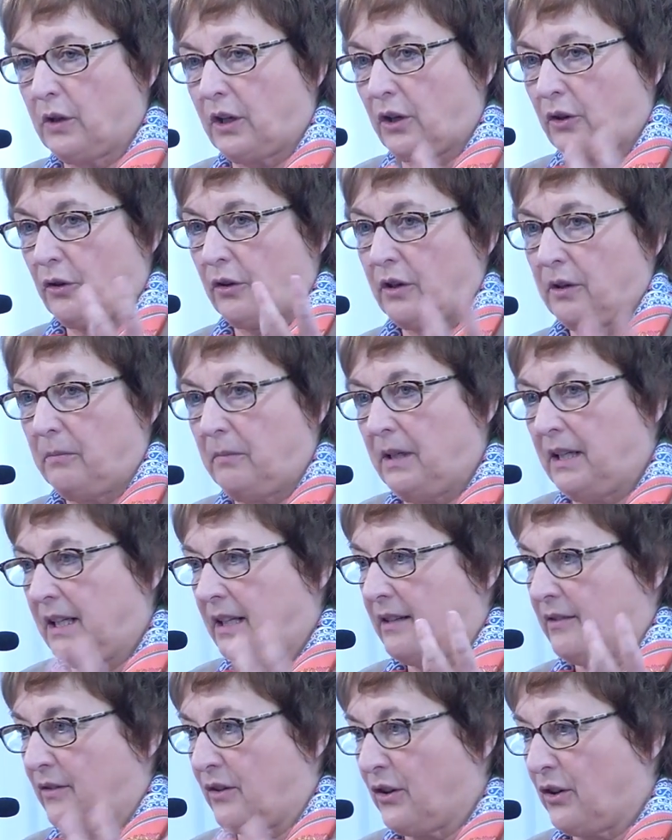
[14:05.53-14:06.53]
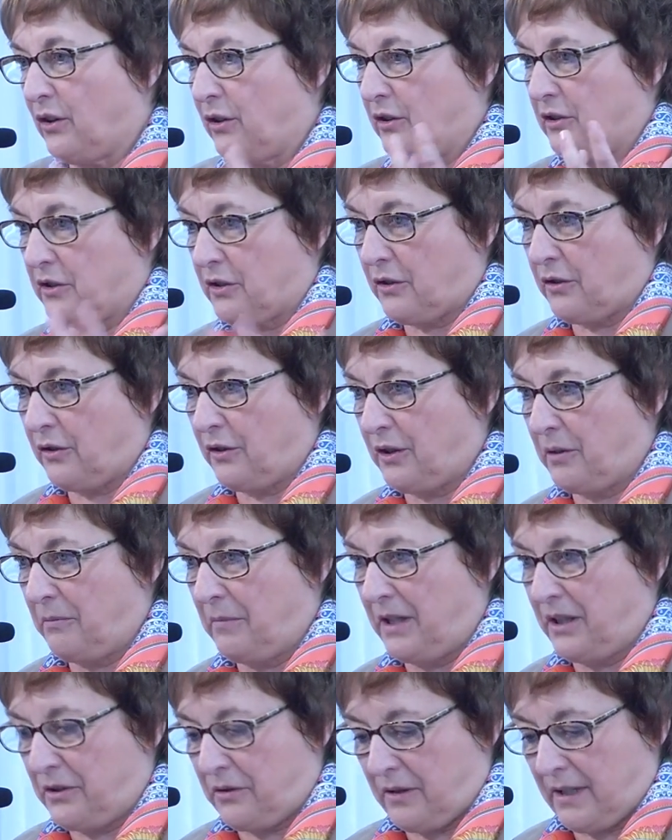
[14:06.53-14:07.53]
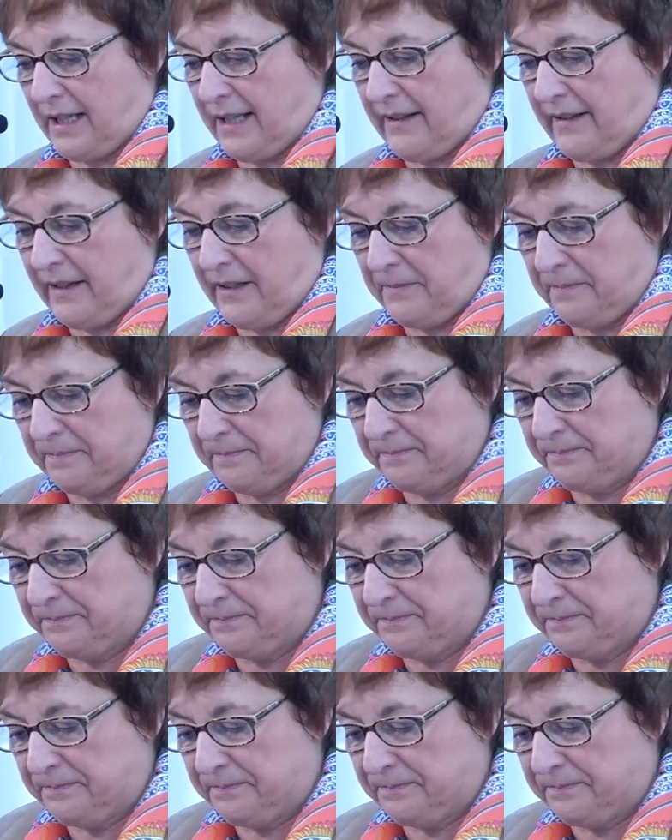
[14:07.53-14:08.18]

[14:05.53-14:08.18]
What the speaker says: economy and the old economy together.